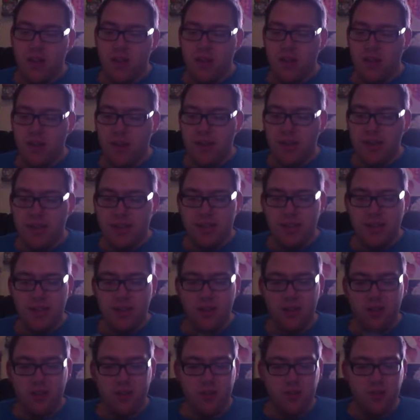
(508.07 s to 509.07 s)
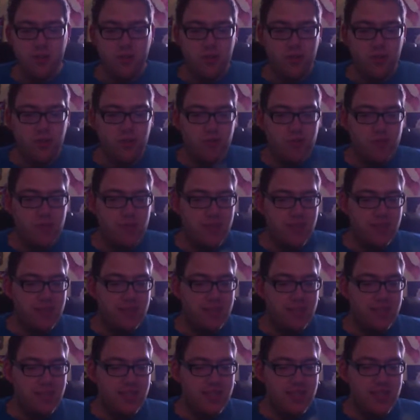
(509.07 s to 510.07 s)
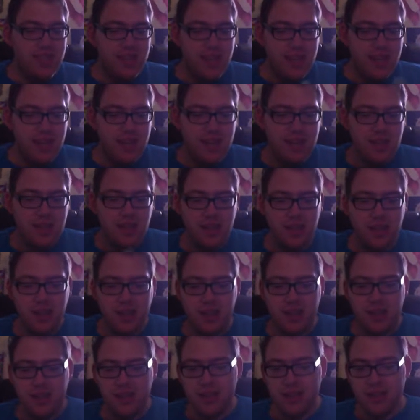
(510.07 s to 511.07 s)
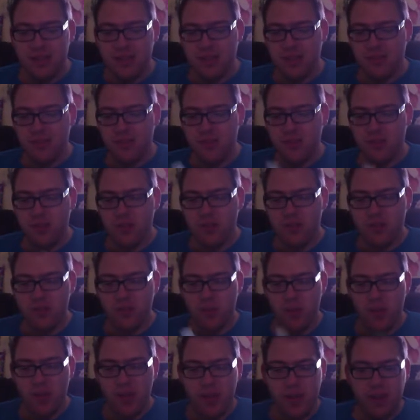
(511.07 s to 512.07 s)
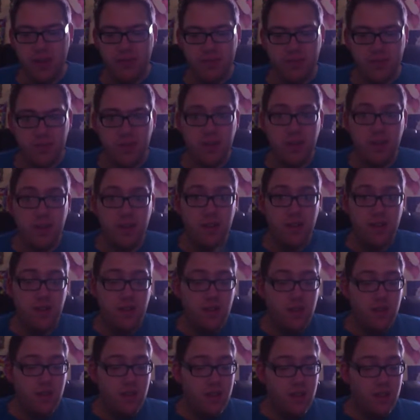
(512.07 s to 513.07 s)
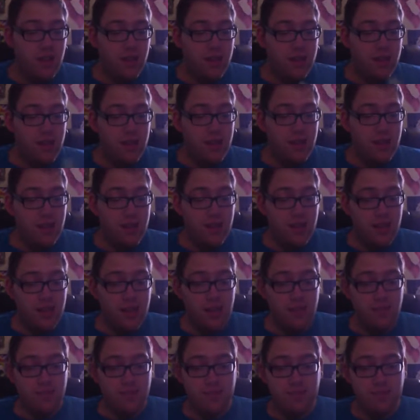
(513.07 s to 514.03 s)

Right, on to Group C. And let's have a look who we have in there.